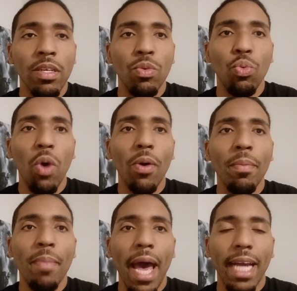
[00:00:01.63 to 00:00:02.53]

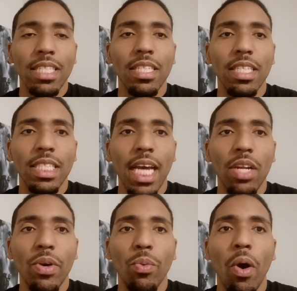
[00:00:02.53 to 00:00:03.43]
Welcome back to the
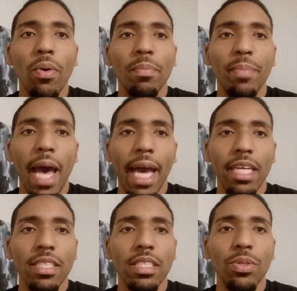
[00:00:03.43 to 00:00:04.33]
channel and welcome
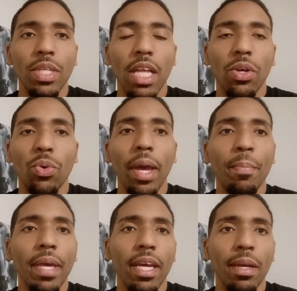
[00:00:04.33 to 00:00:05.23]
back to another
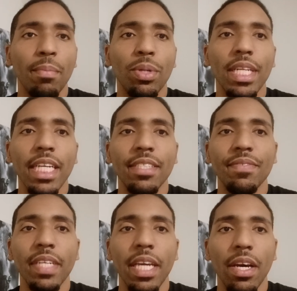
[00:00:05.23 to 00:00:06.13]
quick pick
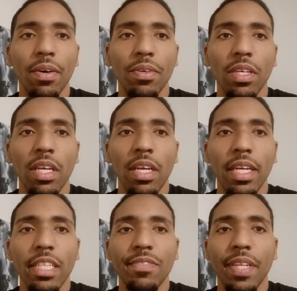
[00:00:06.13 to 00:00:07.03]
prediction video.
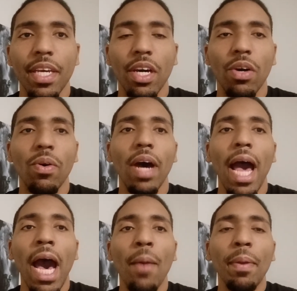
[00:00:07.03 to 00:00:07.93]
In this video,
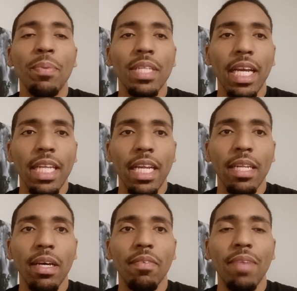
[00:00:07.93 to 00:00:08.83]
I'll be predicting
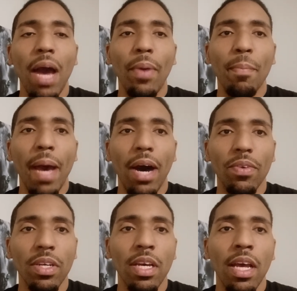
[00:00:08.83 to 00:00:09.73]
the flyweight
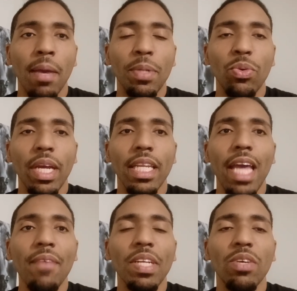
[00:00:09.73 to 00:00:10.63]
bout between
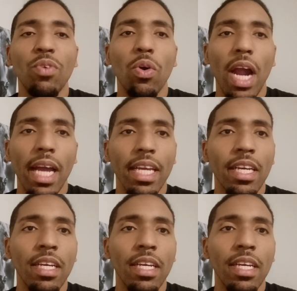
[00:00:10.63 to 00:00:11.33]
David Dvorak